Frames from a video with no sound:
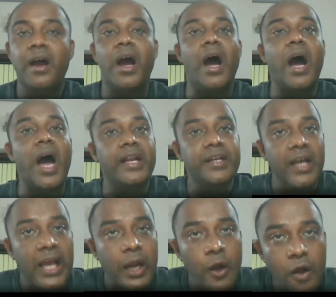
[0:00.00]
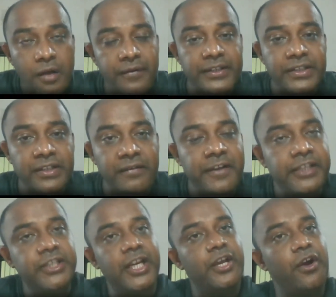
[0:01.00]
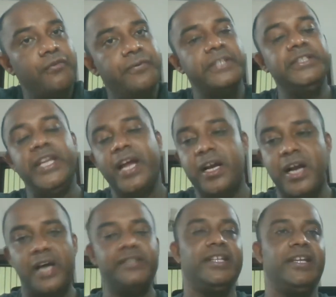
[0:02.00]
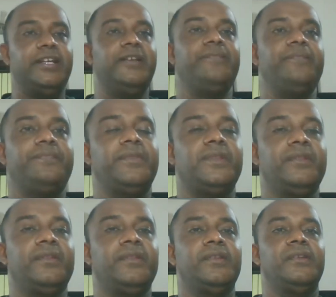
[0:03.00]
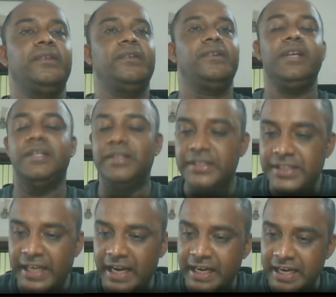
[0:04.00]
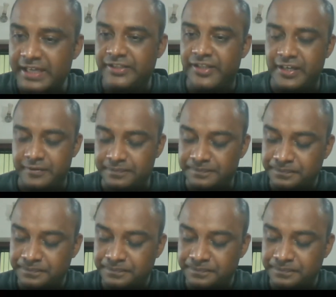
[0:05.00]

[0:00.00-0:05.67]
And along with the victory of Indira Gandhi in the general election,